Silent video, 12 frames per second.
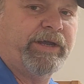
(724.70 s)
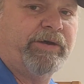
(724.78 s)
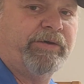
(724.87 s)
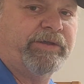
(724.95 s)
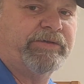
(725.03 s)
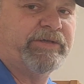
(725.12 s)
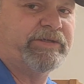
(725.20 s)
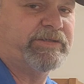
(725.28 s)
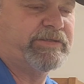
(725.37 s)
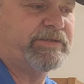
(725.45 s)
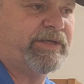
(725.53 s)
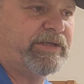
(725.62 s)
it's
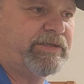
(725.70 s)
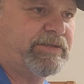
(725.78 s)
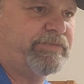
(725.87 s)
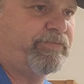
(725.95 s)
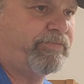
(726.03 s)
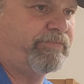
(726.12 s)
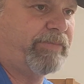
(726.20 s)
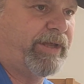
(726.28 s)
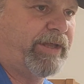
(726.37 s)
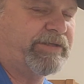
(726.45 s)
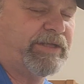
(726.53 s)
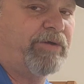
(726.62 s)

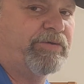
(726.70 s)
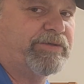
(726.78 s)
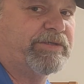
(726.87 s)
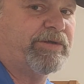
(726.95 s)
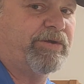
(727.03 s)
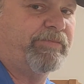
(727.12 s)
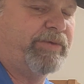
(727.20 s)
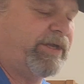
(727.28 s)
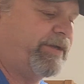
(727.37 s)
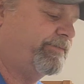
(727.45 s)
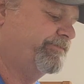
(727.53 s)
as low as it's going to be.